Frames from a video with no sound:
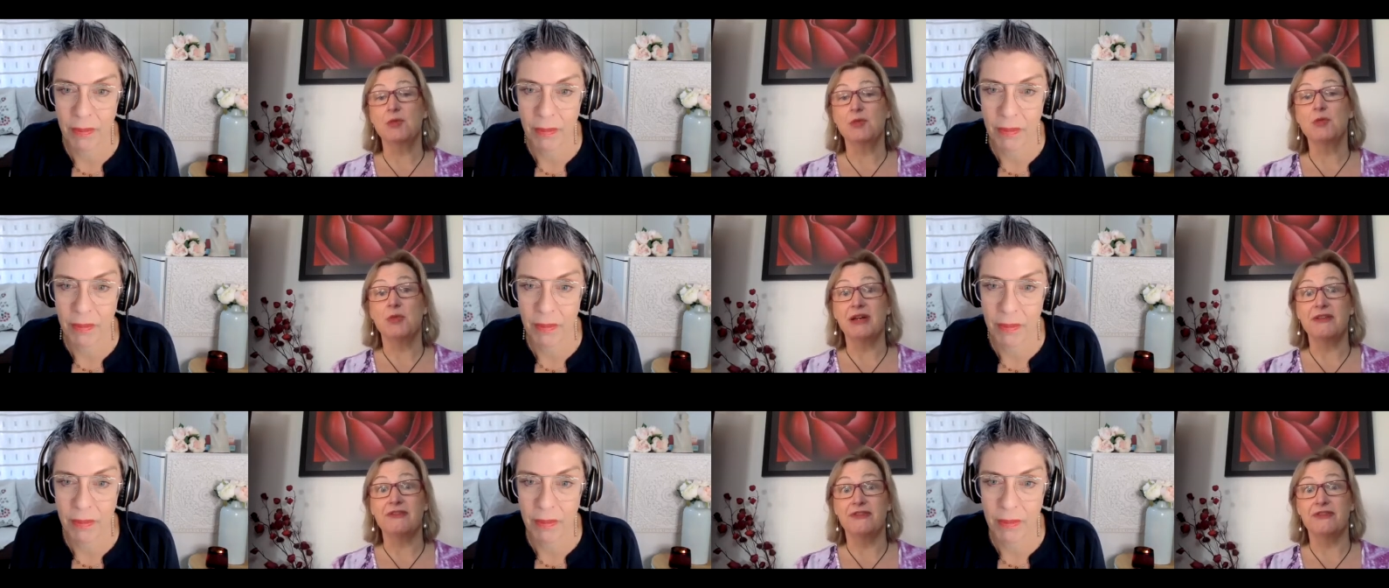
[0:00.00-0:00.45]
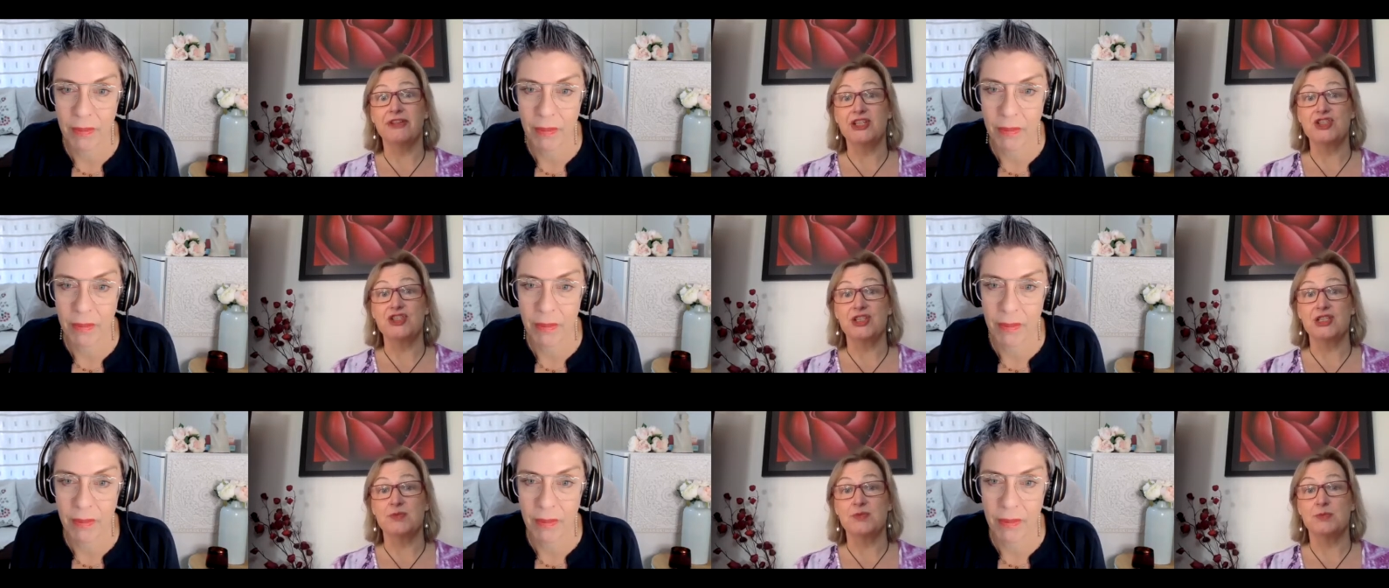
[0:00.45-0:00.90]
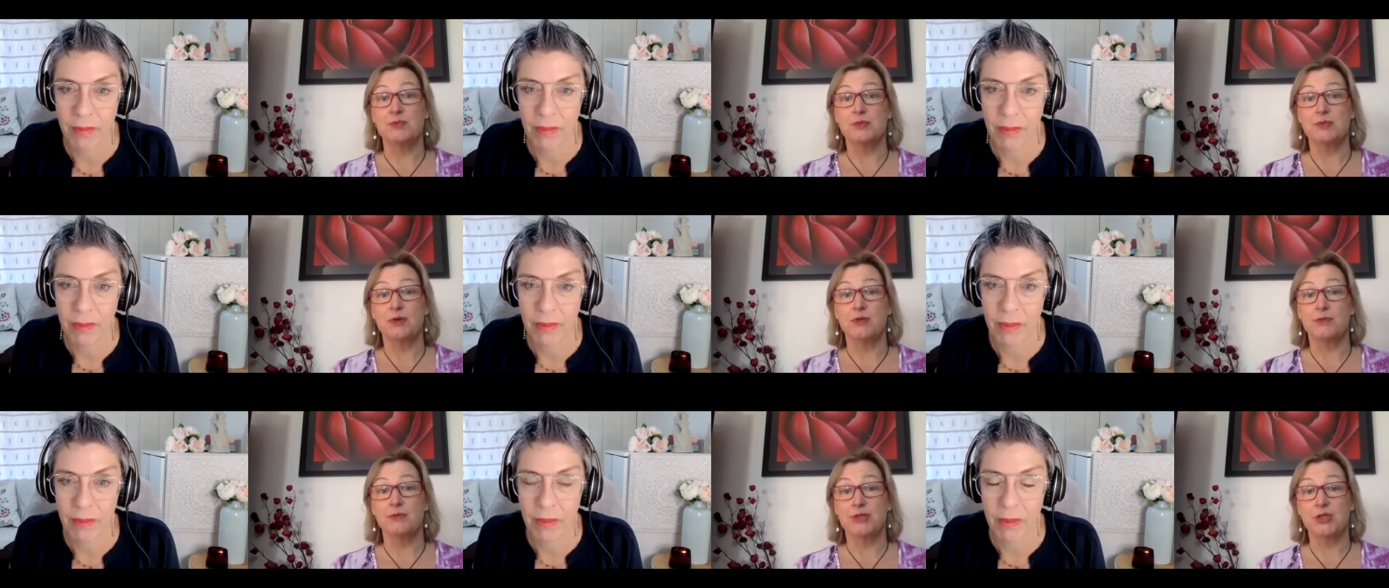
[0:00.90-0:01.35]
Speaker 1: of my features
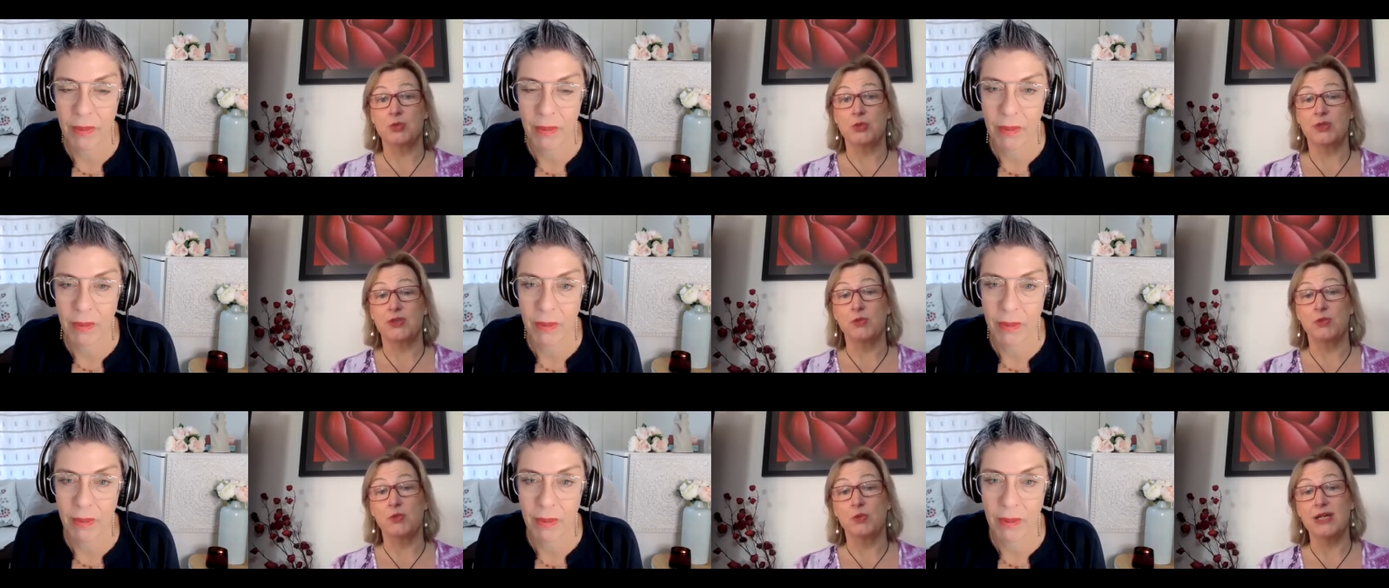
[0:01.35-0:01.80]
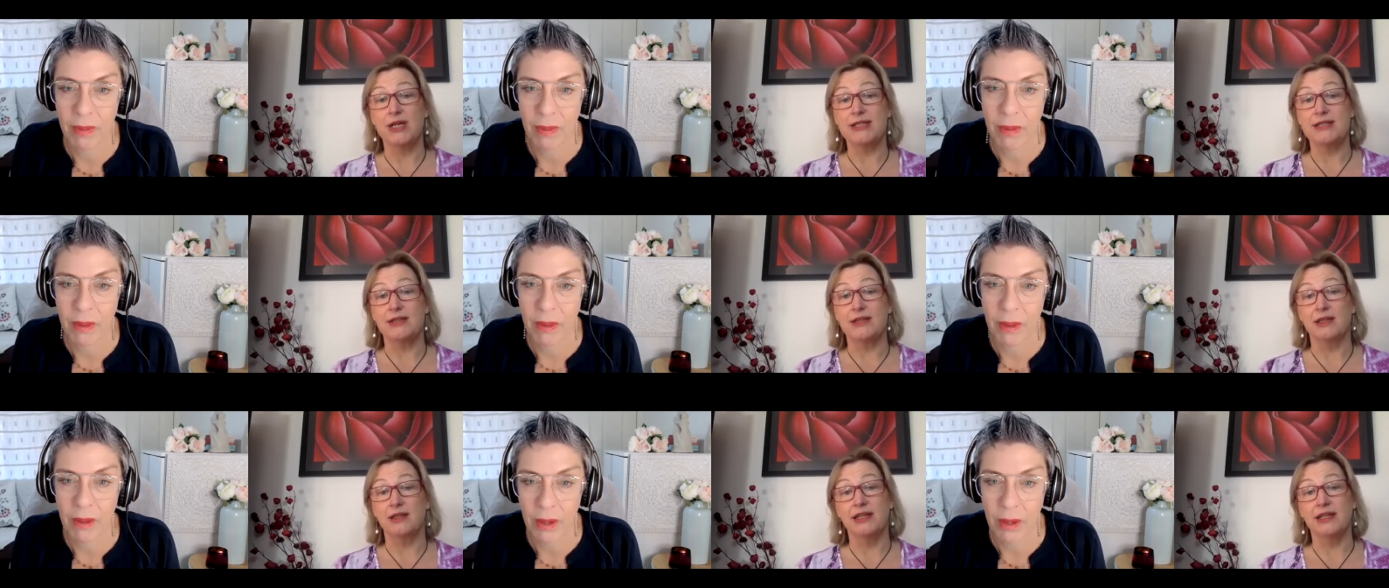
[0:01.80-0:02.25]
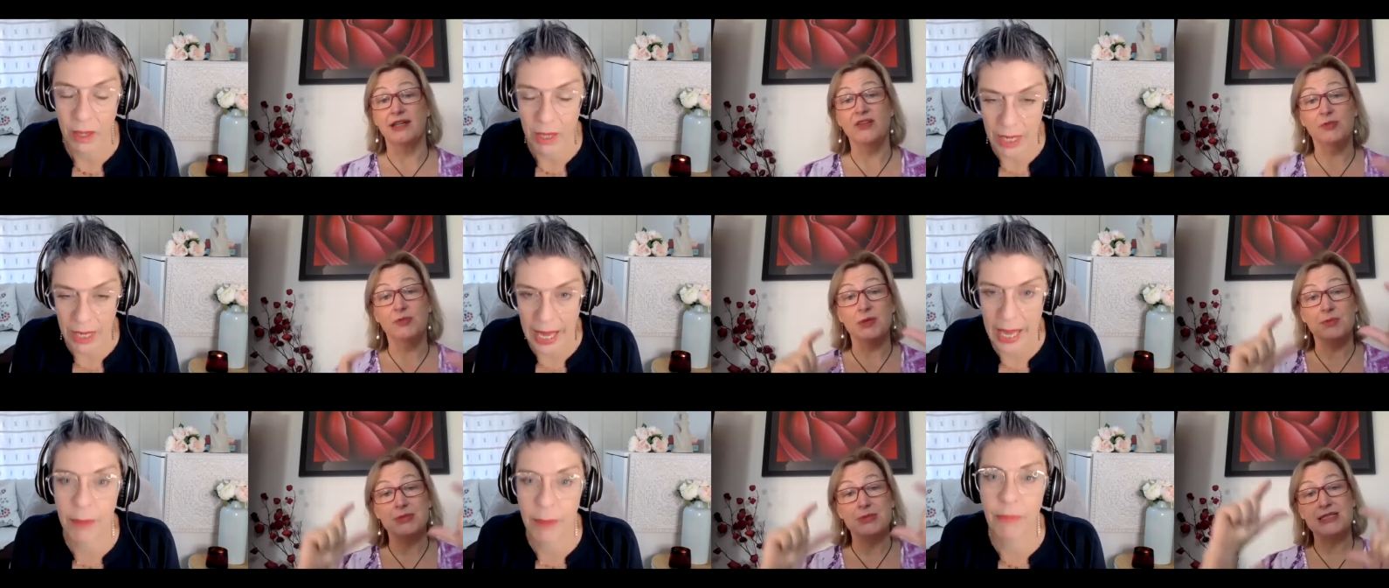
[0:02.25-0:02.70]
between the right and the
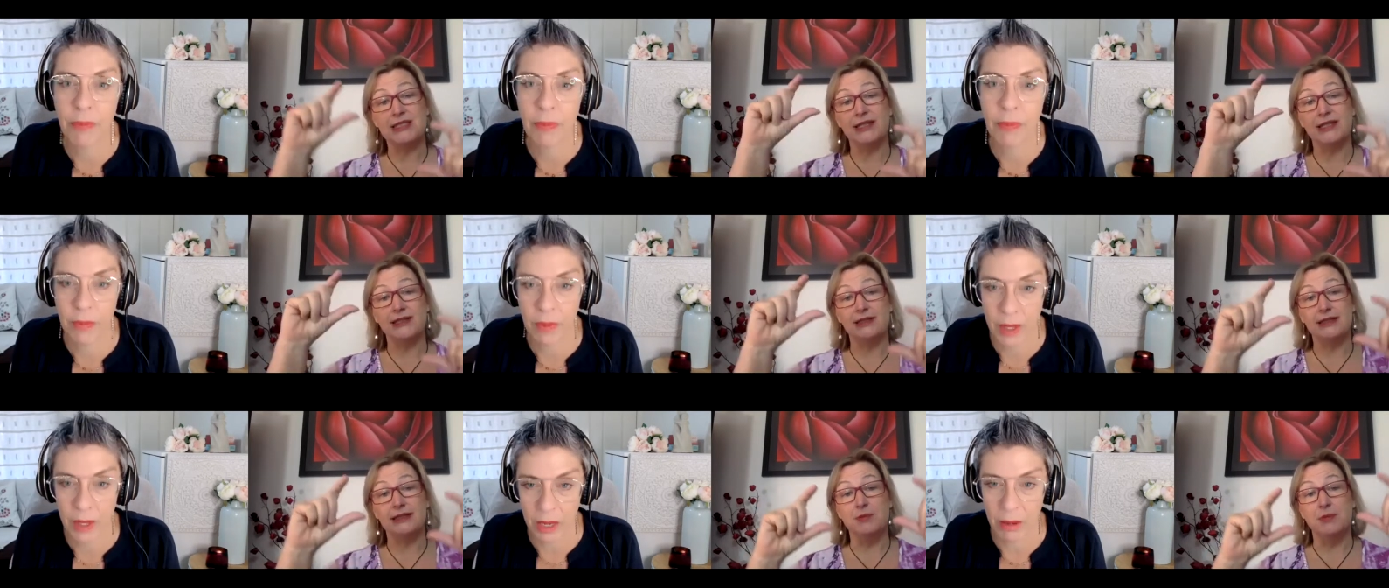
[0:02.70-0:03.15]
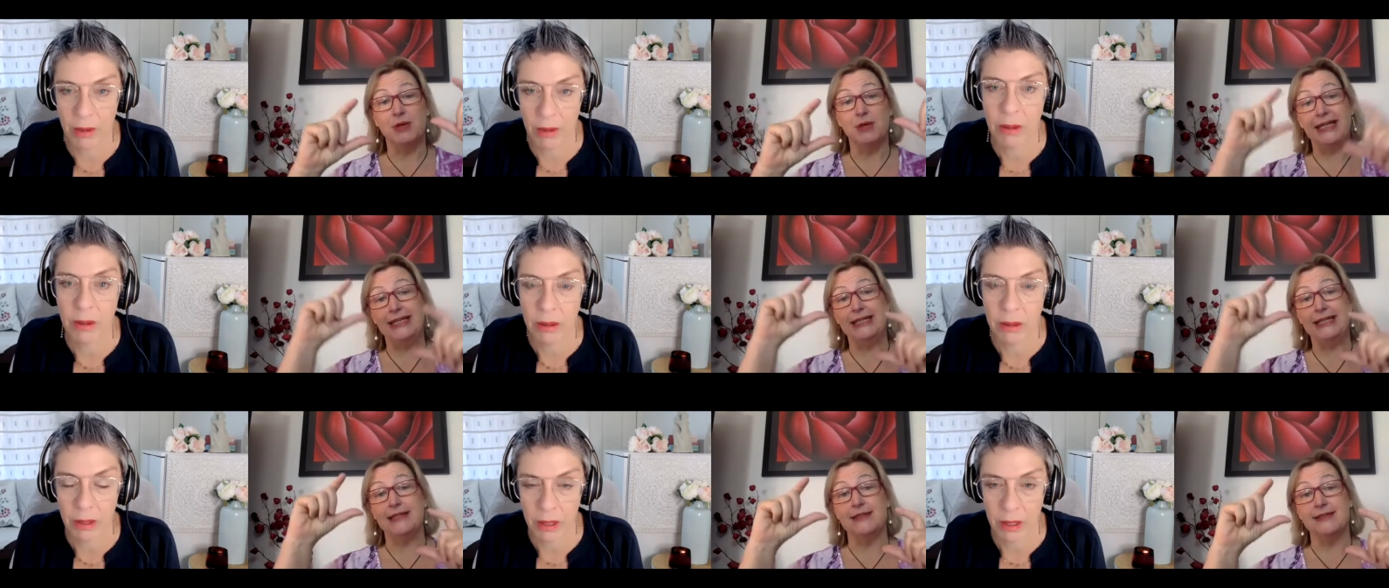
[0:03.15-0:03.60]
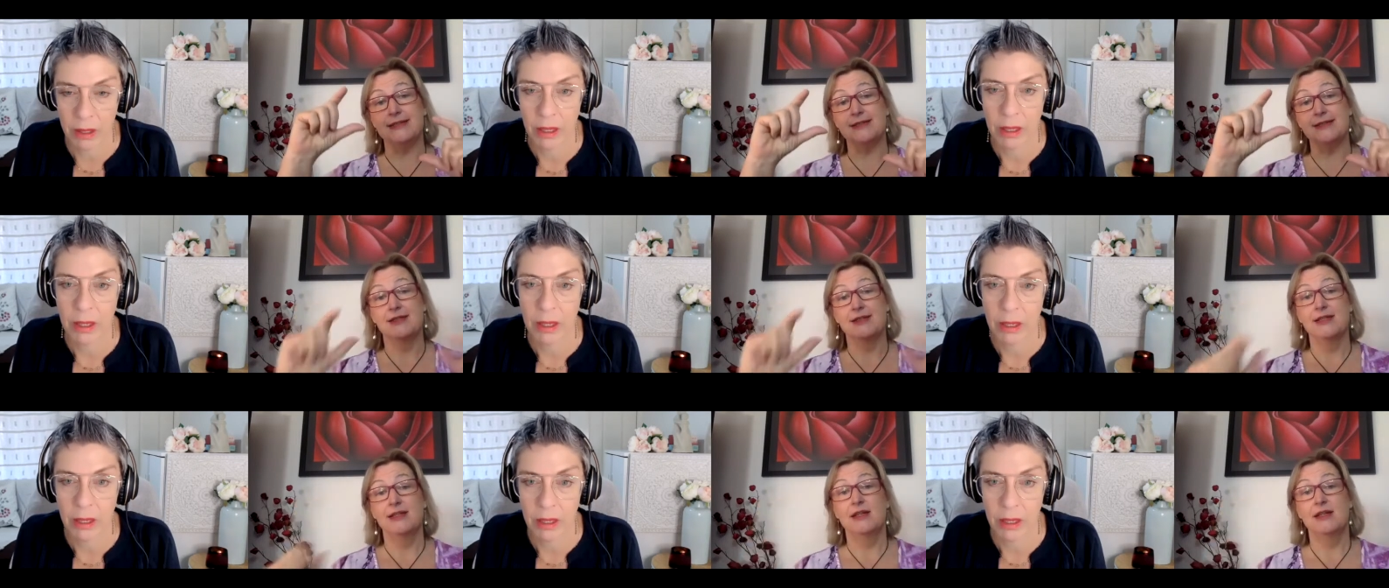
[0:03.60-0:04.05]
left, yeah. but particularly my ears.